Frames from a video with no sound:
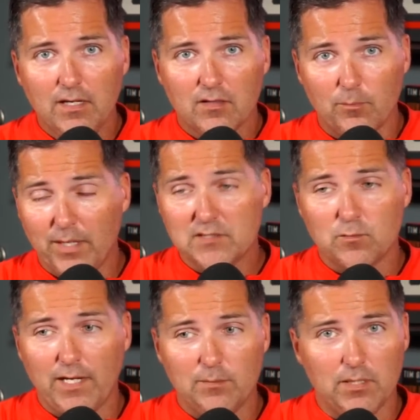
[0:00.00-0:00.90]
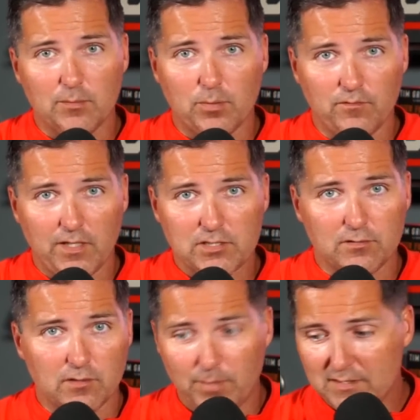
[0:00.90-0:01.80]
the best way to be a professional,
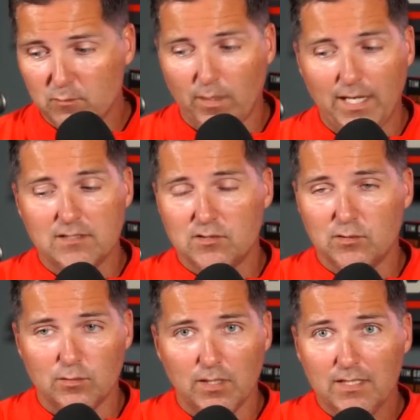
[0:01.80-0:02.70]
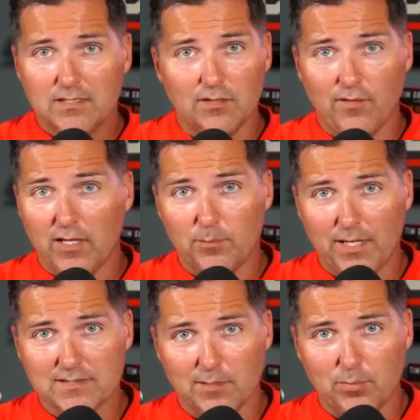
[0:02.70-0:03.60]
the best way to develop
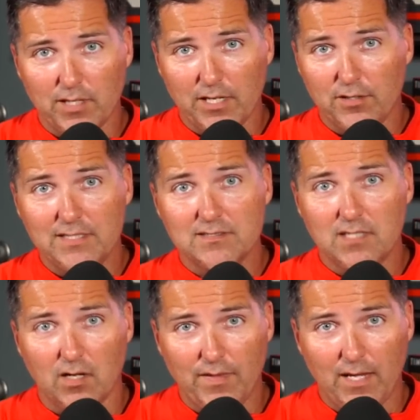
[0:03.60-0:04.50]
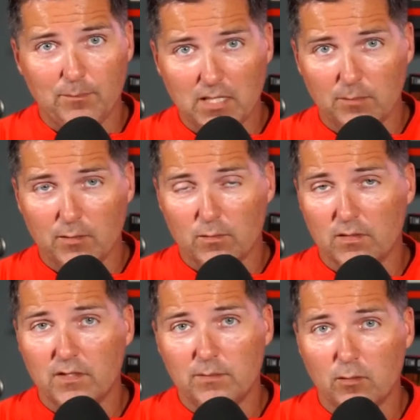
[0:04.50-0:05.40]
as a player. And he's done that, becoming one of
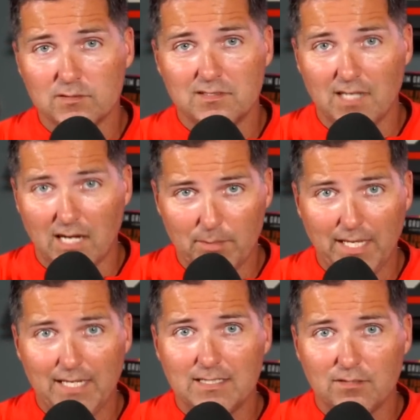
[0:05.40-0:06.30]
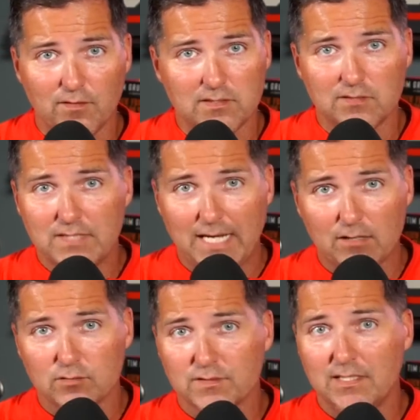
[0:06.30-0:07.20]
the most dominating defensive
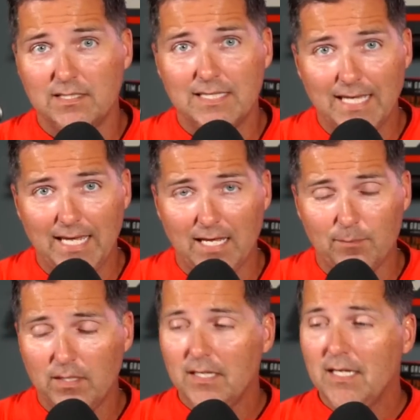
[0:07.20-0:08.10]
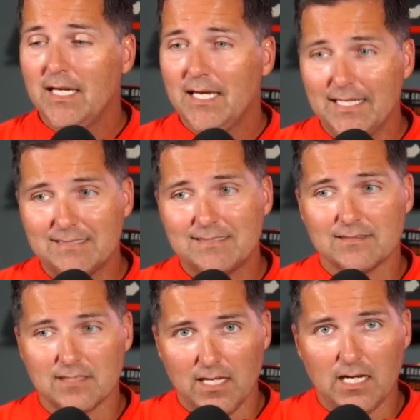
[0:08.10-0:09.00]
tackles in the game. It says
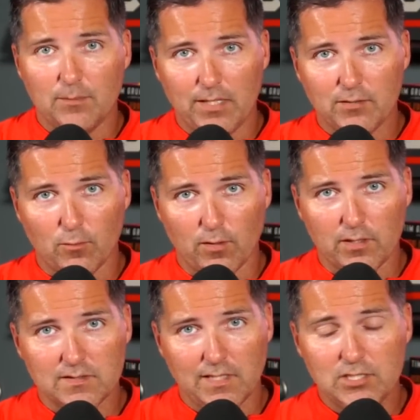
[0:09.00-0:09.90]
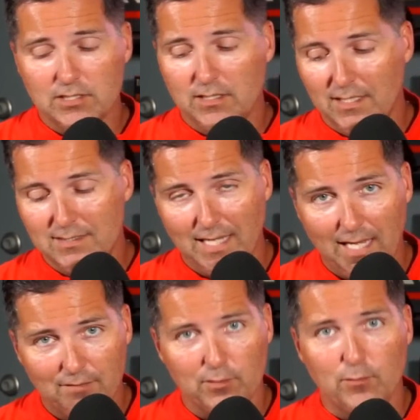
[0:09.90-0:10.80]
a lot about your organization and to
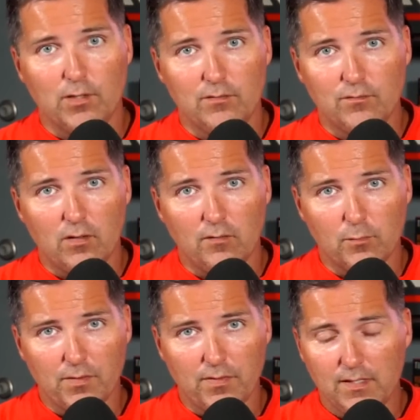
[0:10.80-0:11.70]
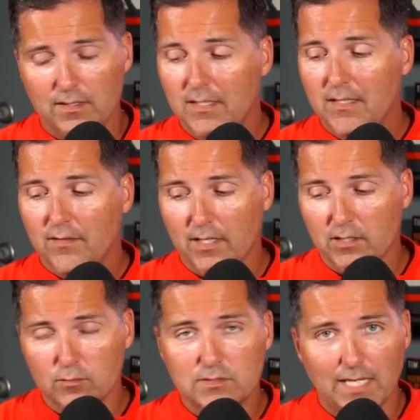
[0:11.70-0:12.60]
everyone involved with it that
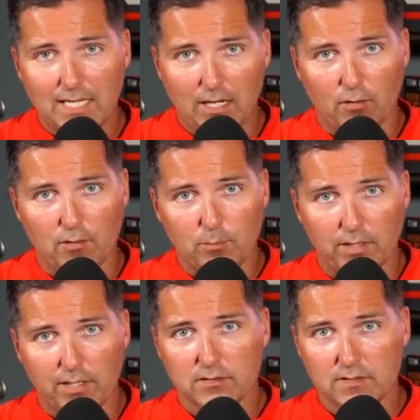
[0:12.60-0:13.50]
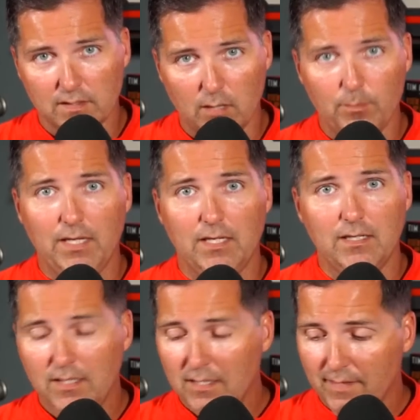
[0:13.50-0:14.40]
you take care of the players that come in,
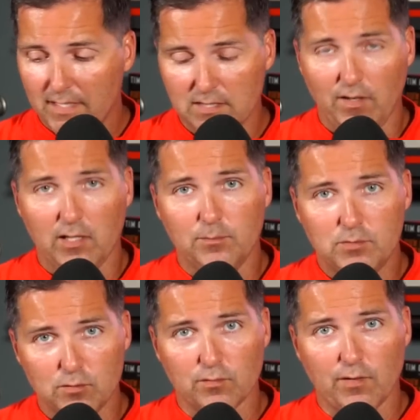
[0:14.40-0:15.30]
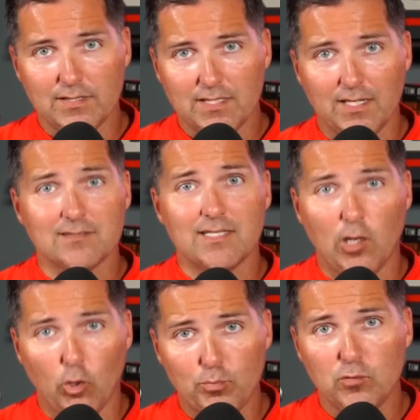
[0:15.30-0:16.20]
that develop, do the right things,
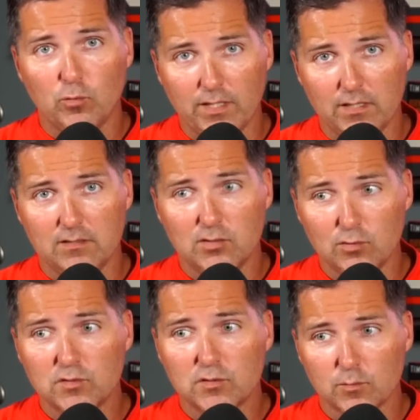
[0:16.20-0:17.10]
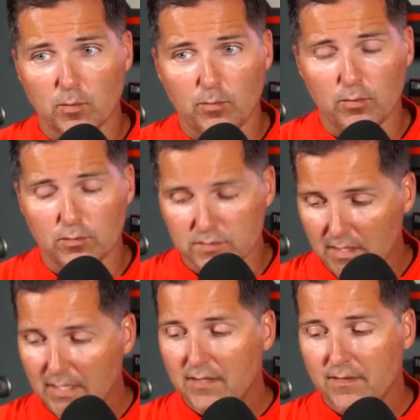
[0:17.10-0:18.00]
help you win two Super Bowls.
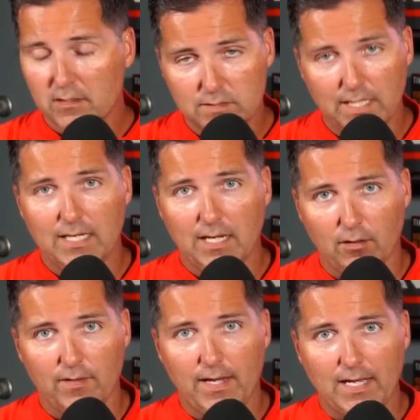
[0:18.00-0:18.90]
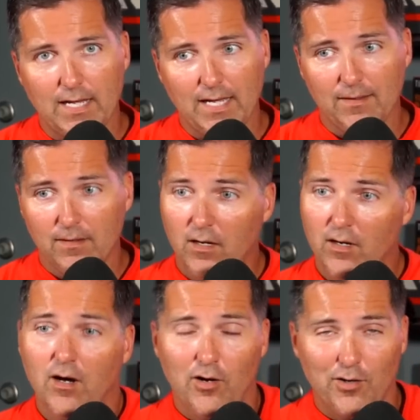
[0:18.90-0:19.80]
You take care of that guy.
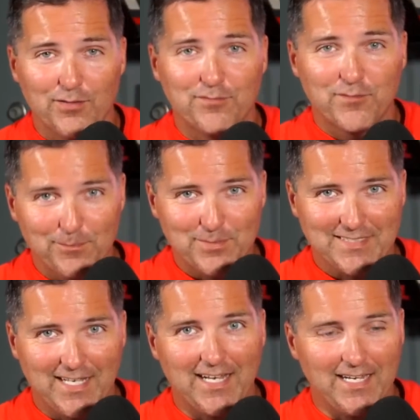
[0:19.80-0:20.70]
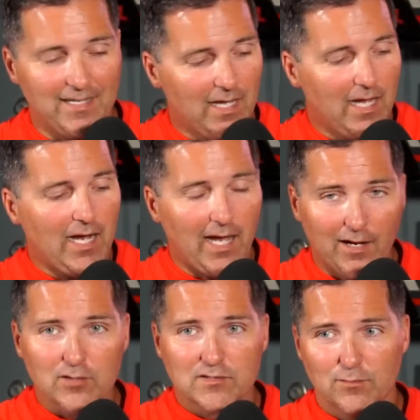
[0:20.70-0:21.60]
On the flip side, I
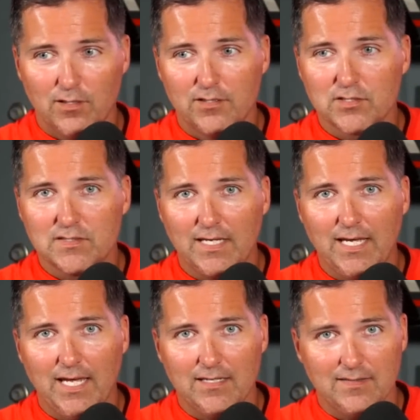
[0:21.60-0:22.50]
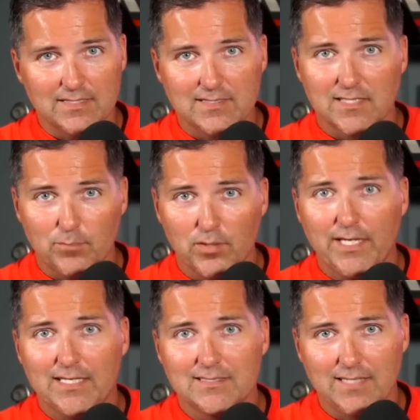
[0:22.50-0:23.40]
also understand, and this is a
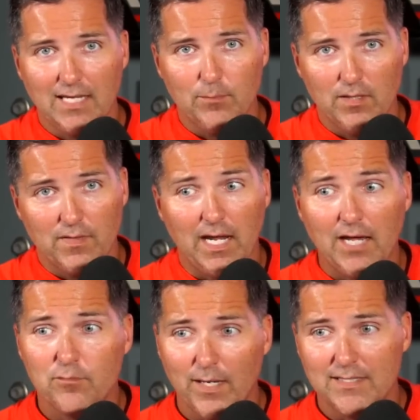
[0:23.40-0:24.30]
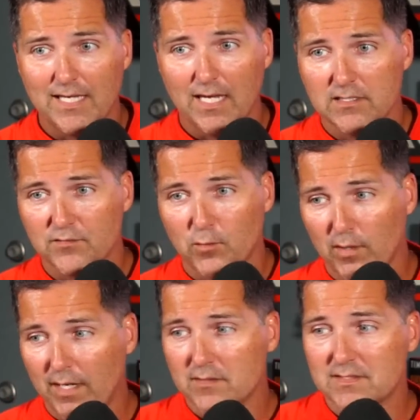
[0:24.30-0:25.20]
blanket statement that I've made the case for
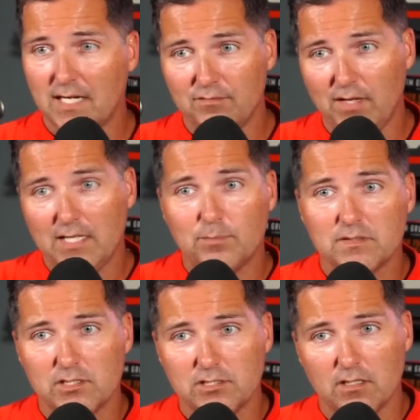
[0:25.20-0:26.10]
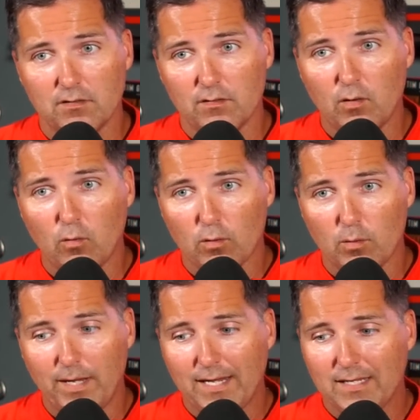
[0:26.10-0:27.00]
outside of any position other than
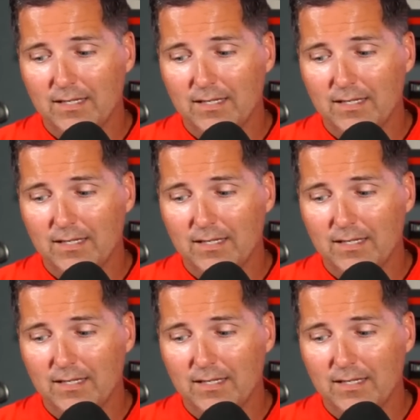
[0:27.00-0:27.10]
quarterback,